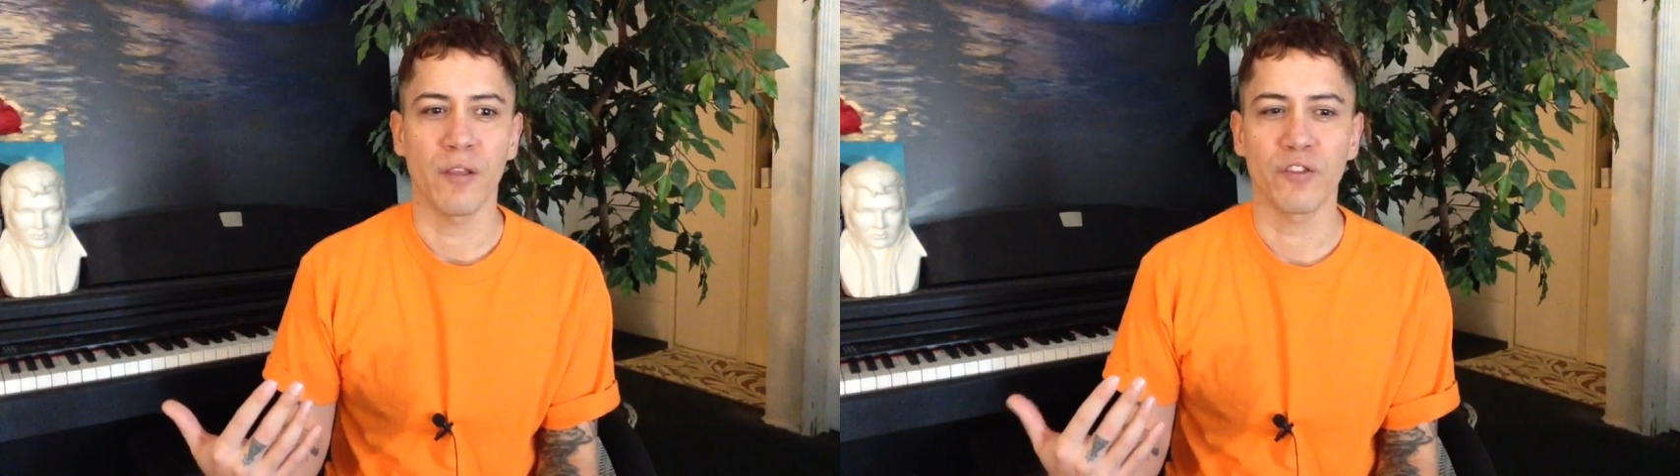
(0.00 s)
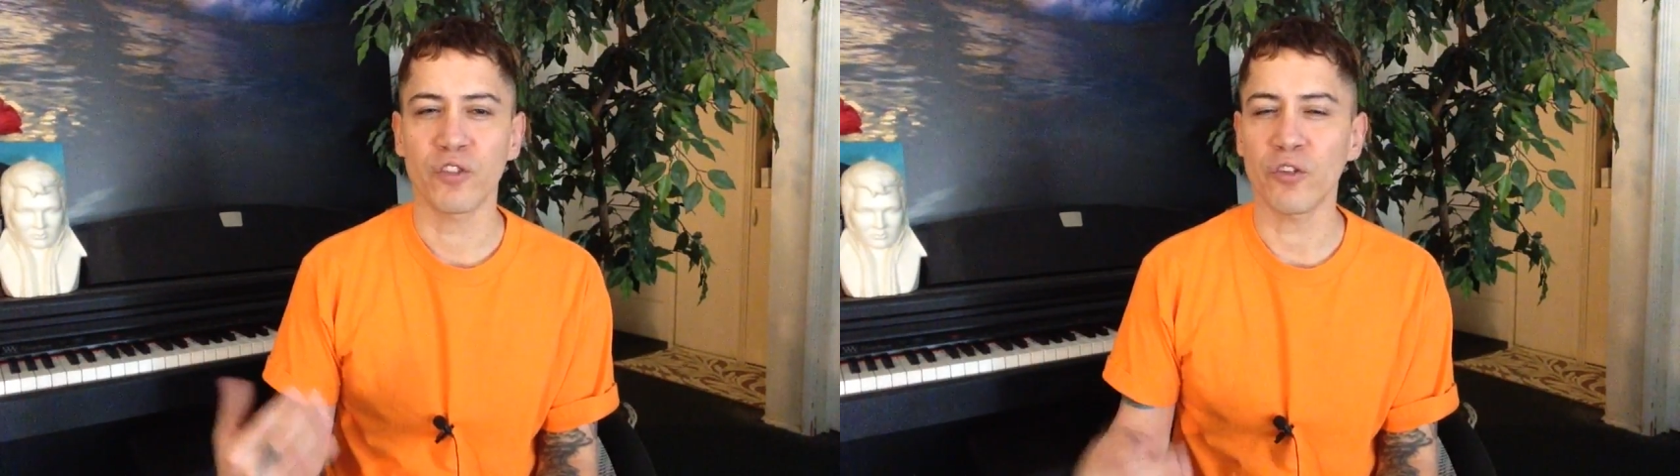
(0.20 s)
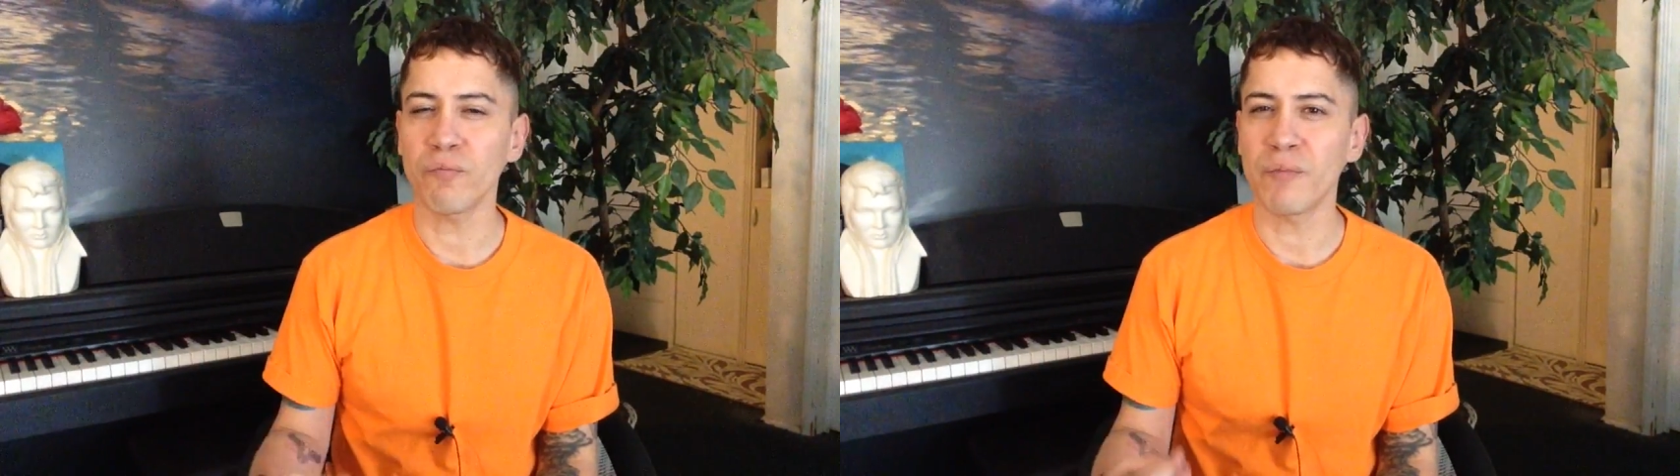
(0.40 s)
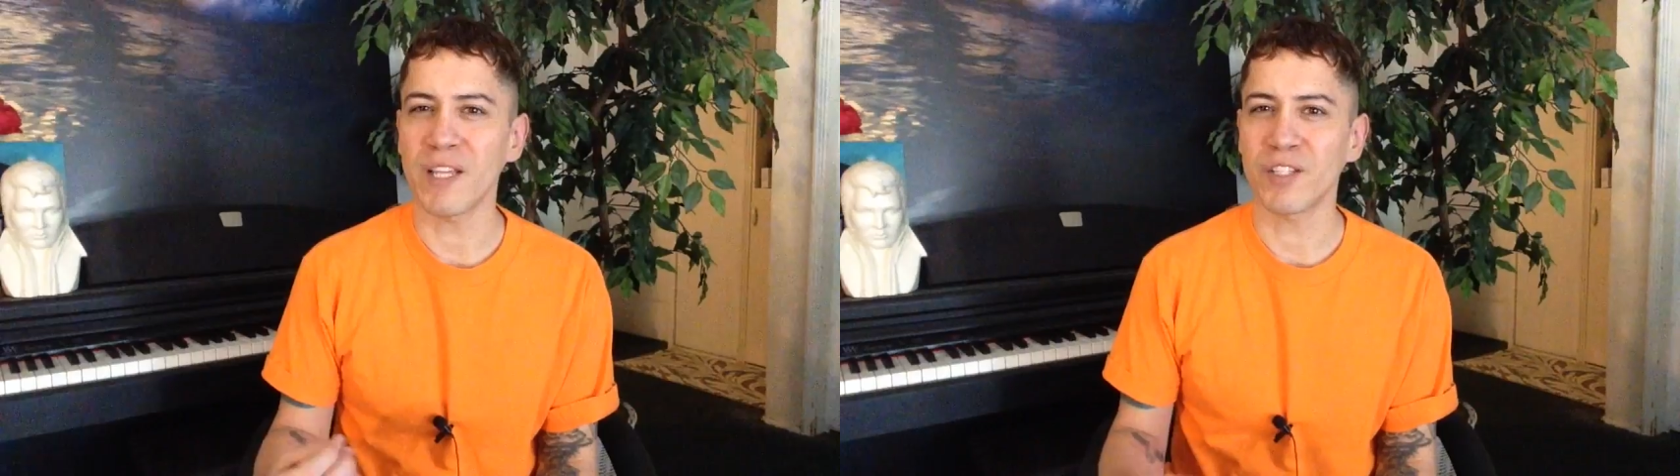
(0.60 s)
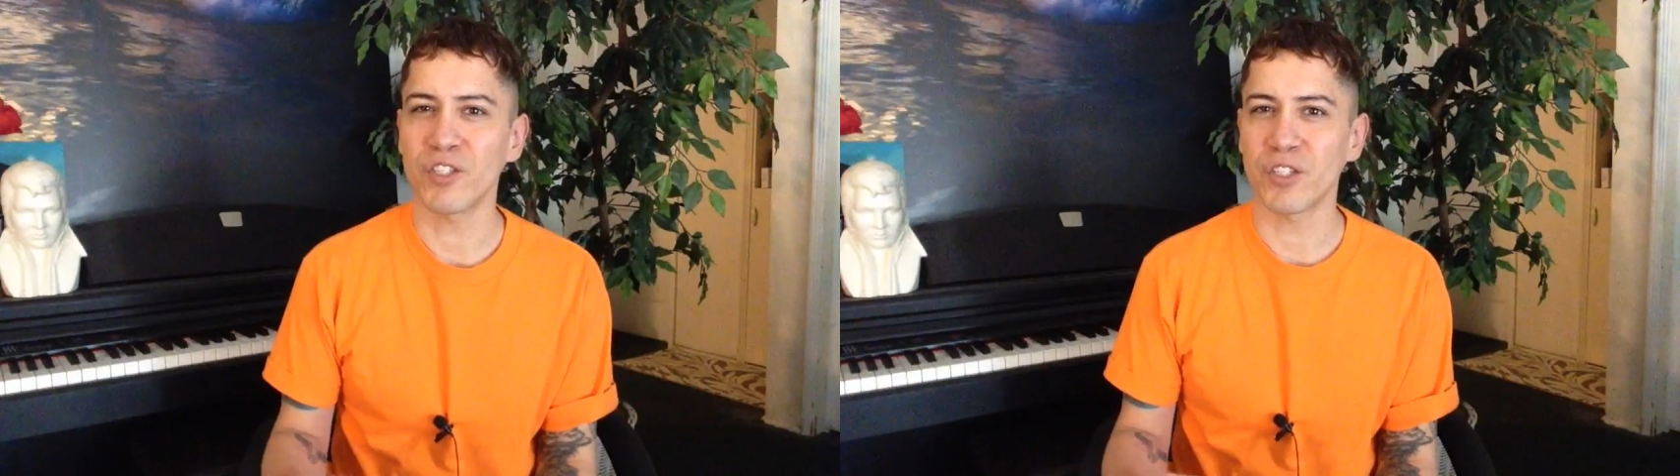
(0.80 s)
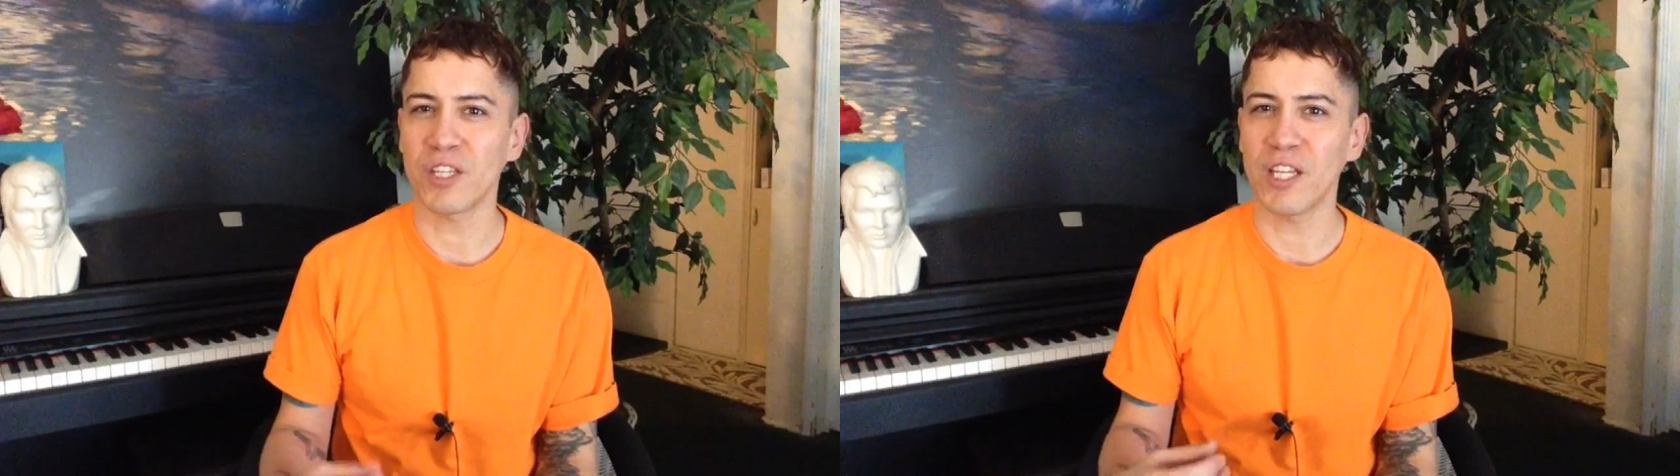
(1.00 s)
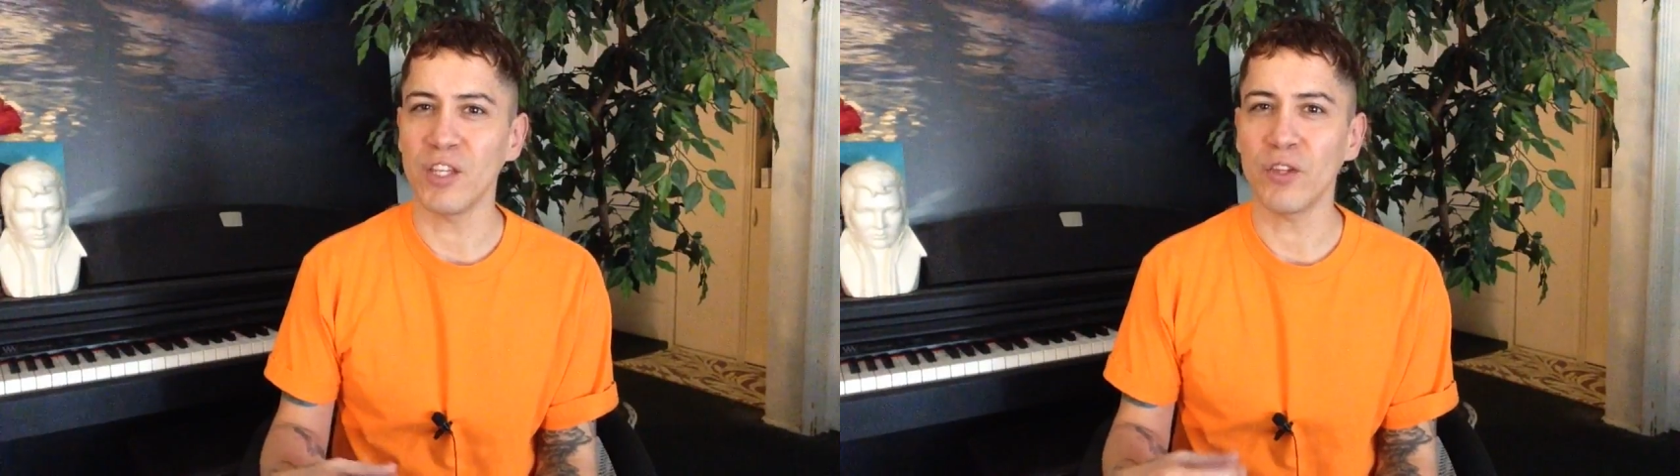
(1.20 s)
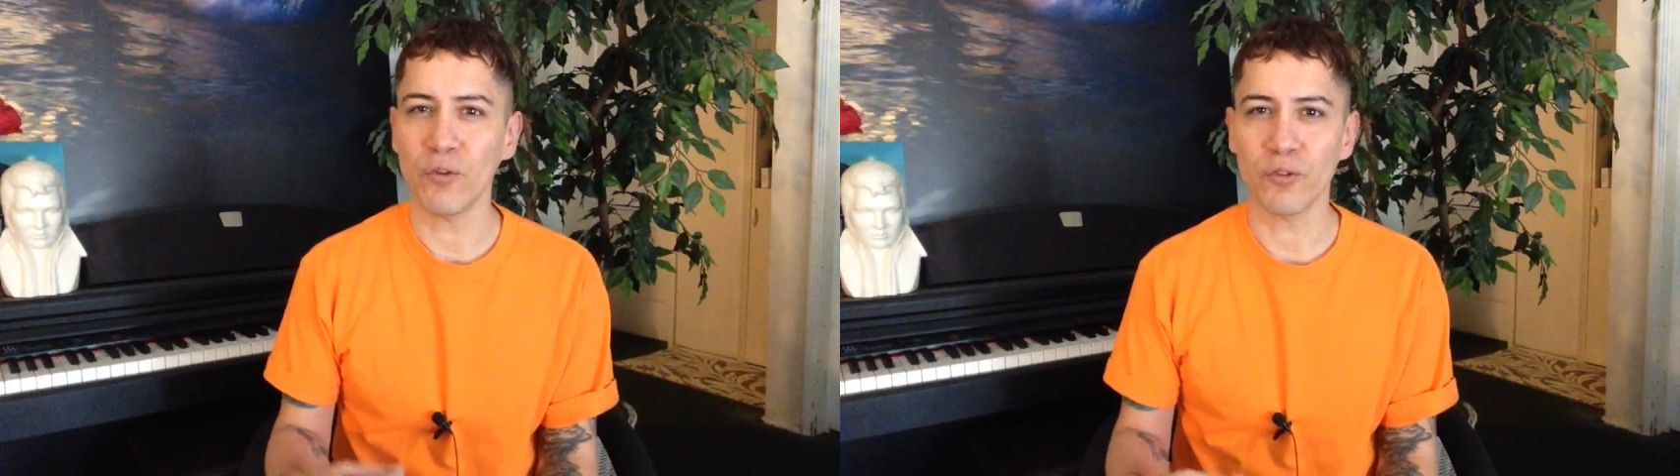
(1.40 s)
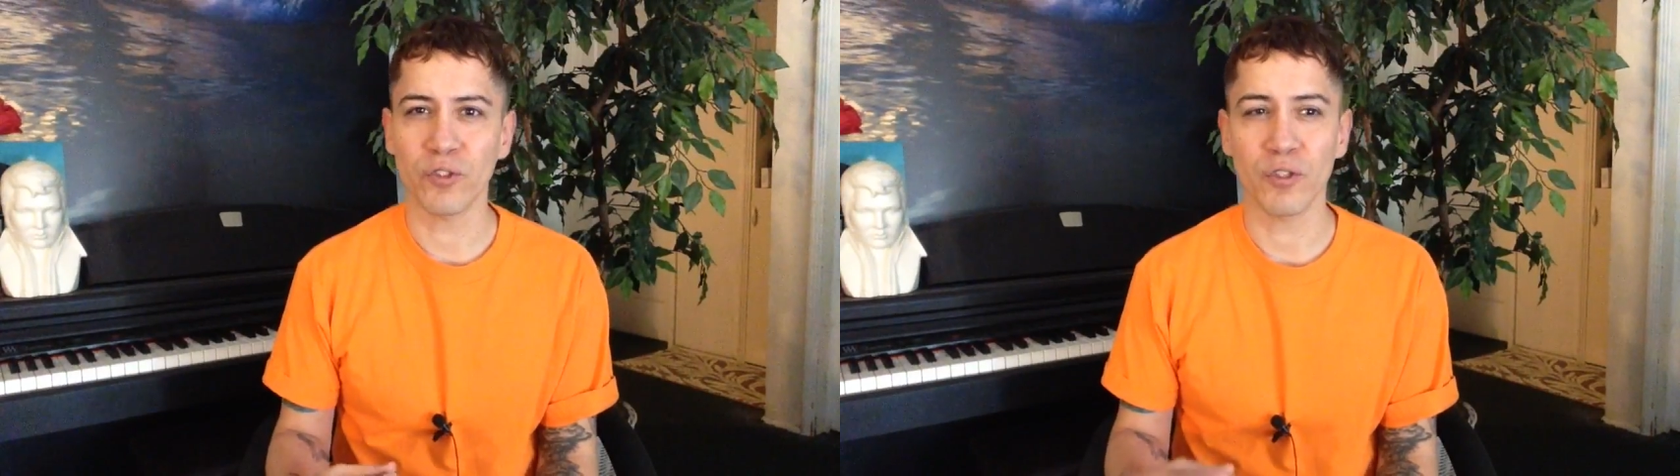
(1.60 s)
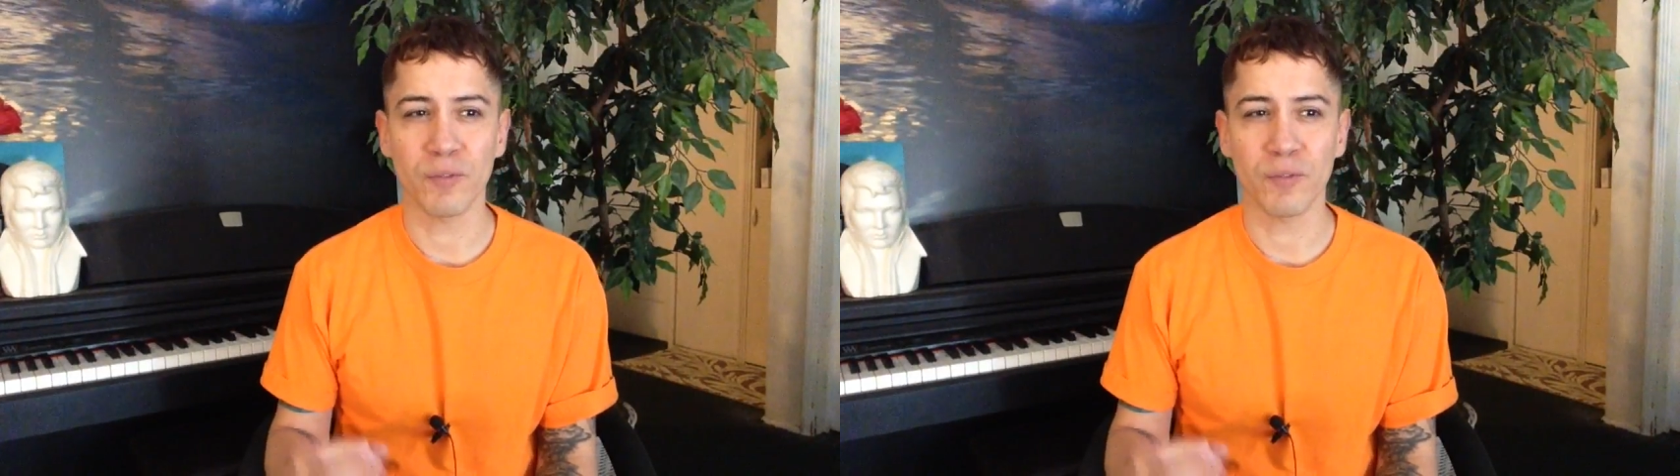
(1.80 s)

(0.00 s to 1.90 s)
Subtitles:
Certain messages in those